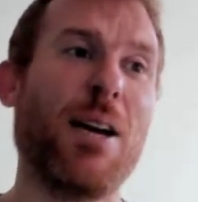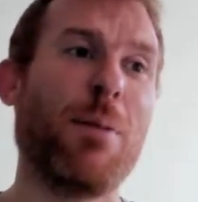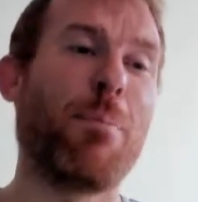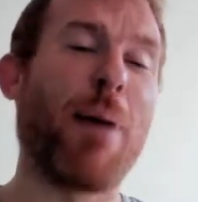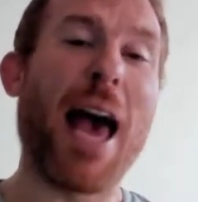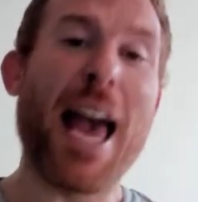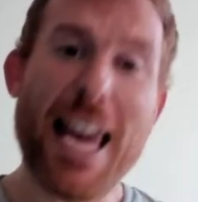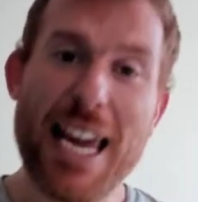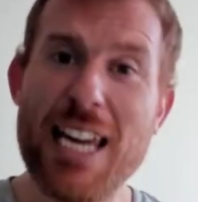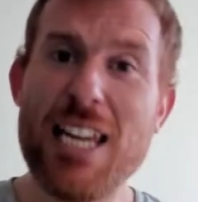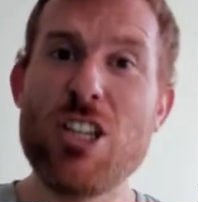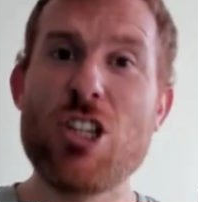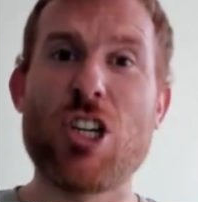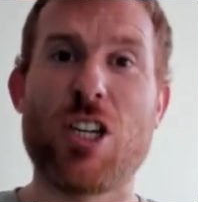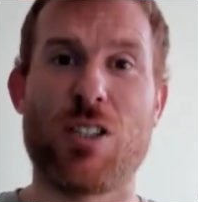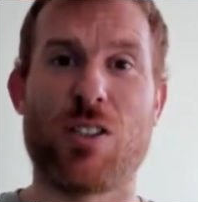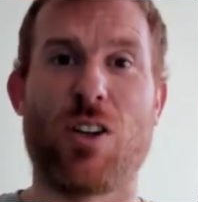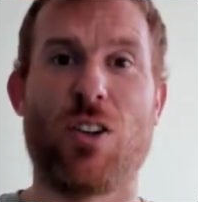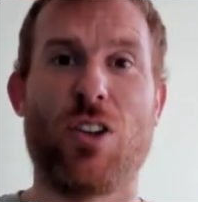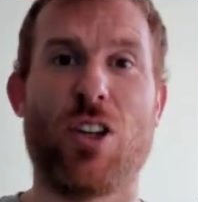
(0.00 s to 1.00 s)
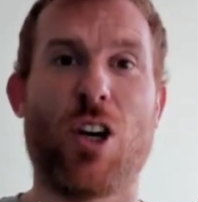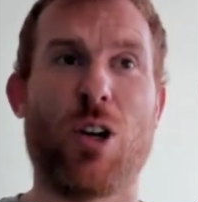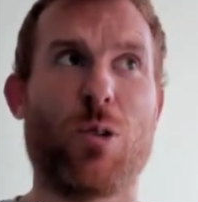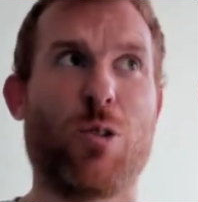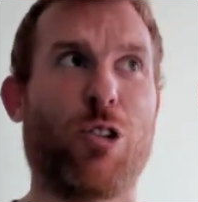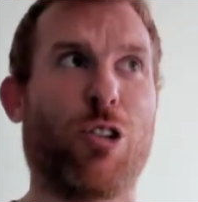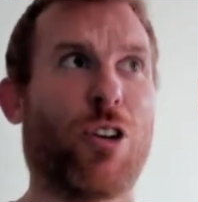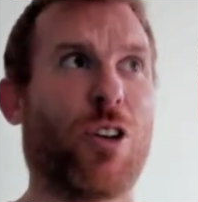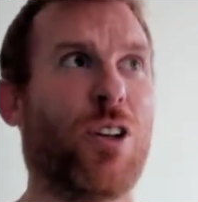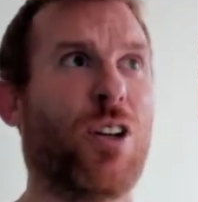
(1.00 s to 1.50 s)
pages on
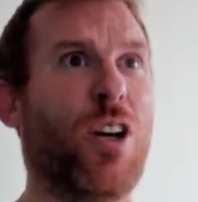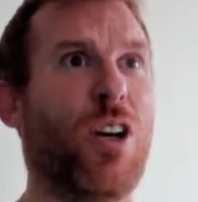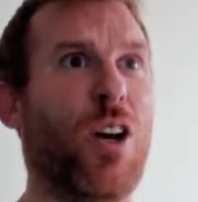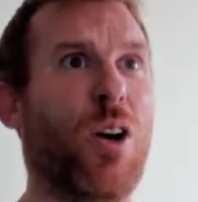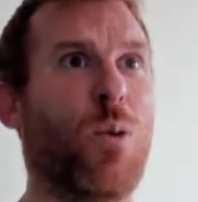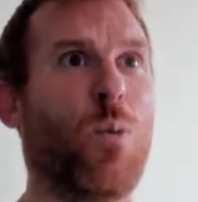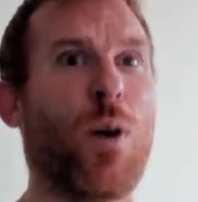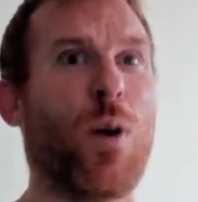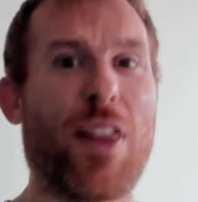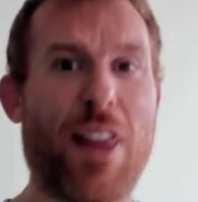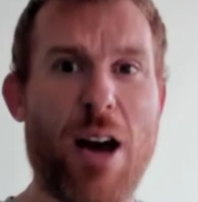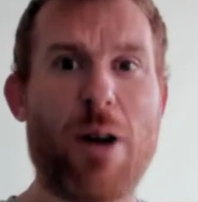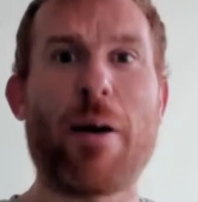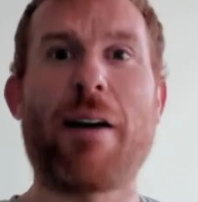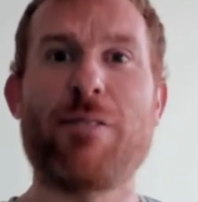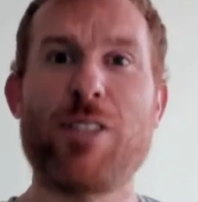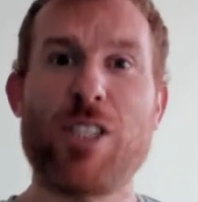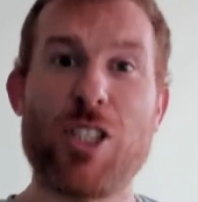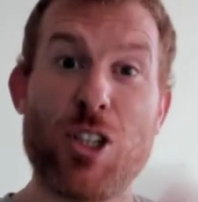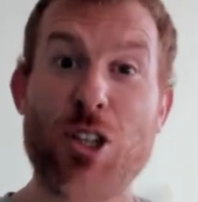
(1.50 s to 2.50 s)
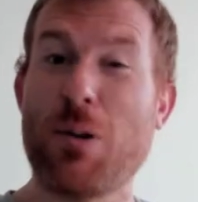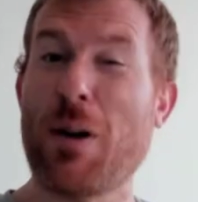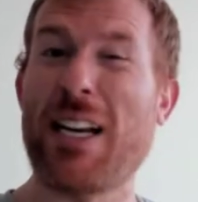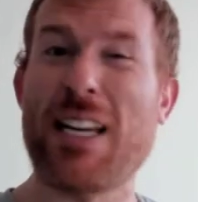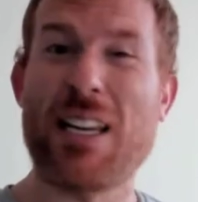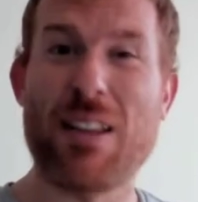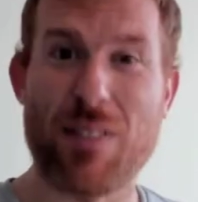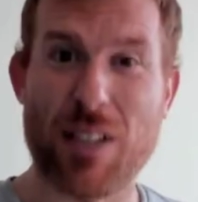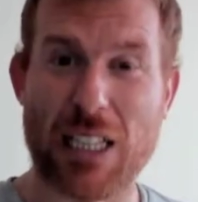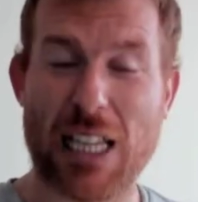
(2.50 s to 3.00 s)
Notion without having to do
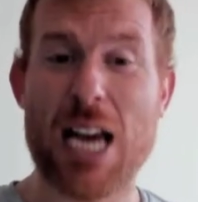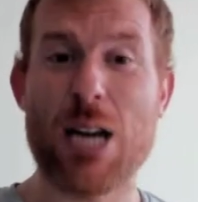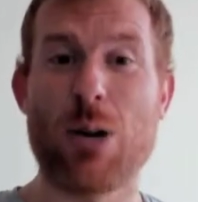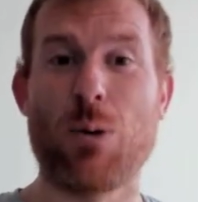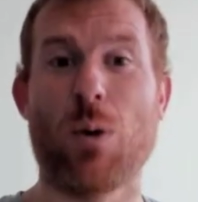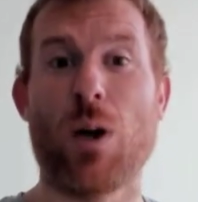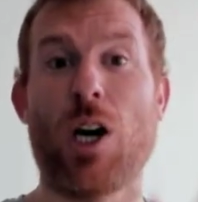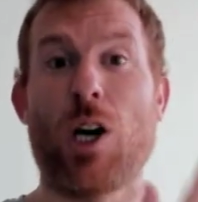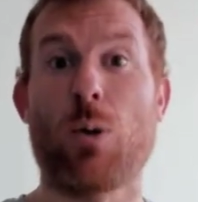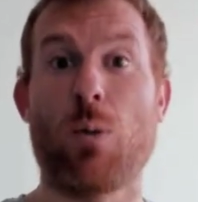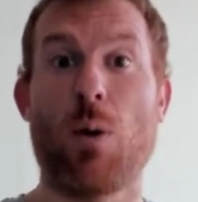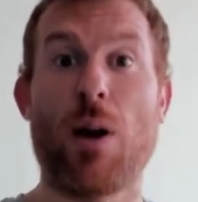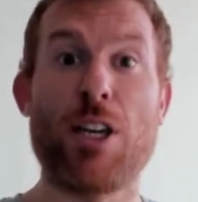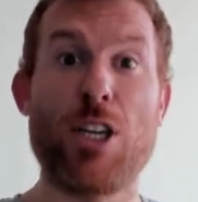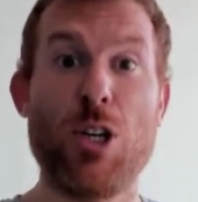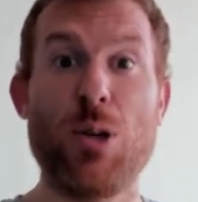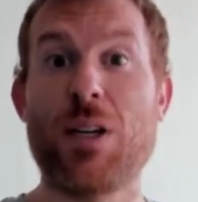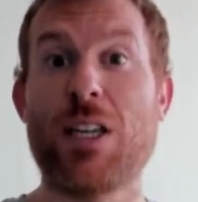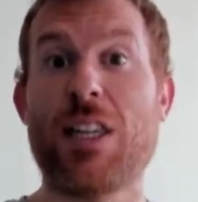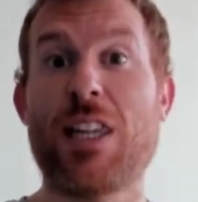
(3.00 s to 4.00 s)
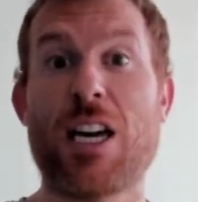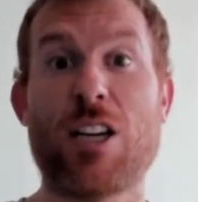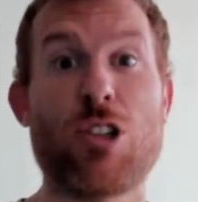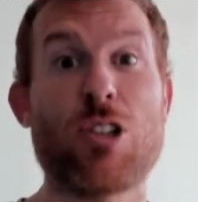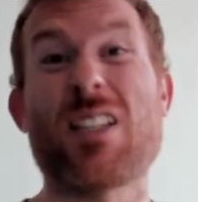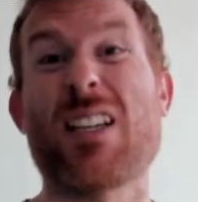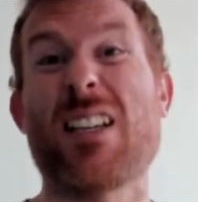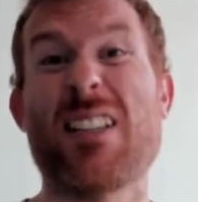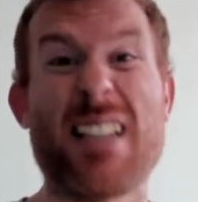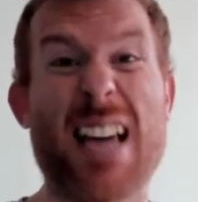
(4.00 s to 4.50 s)
any of the legwork, where you can then
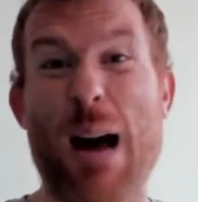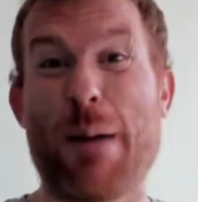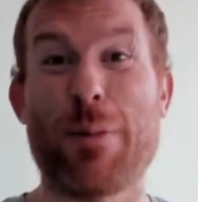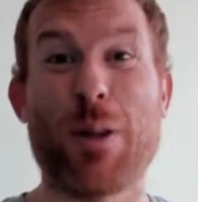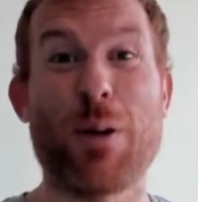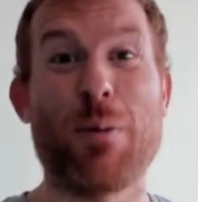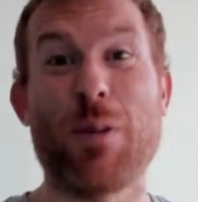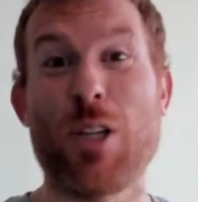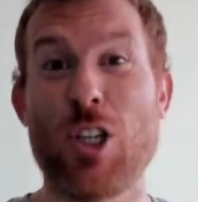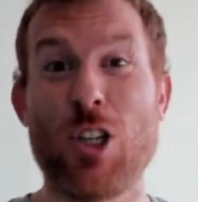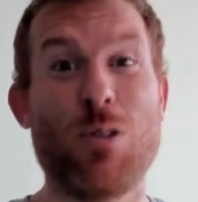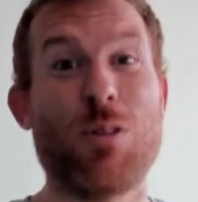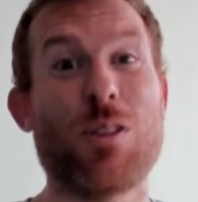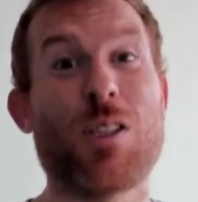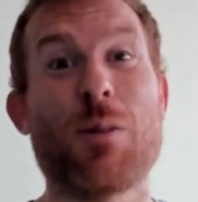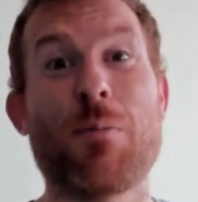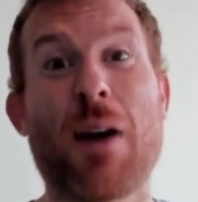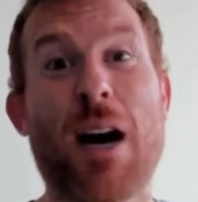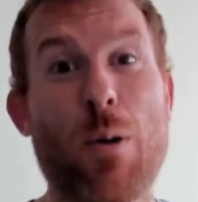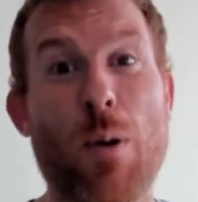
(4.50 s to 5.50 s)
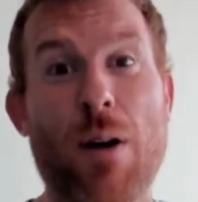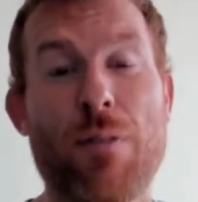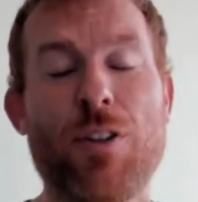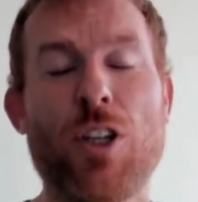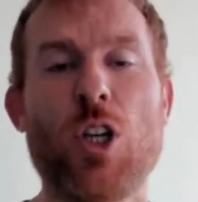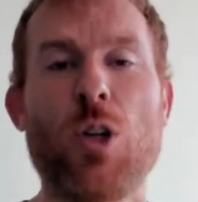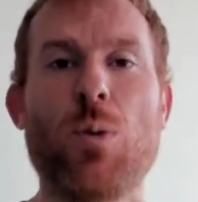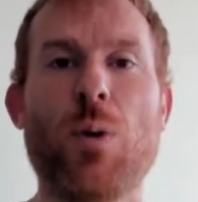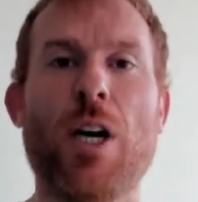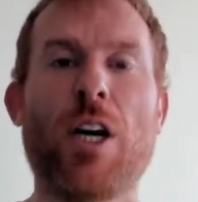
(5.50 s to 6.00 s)
just adapt them and use them however
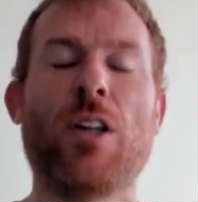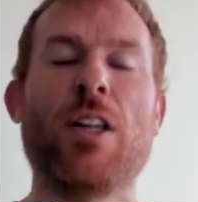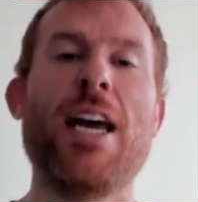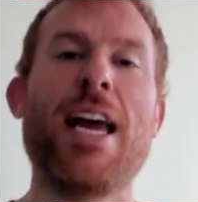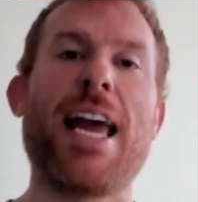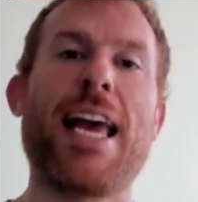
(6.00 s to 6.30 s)
you will.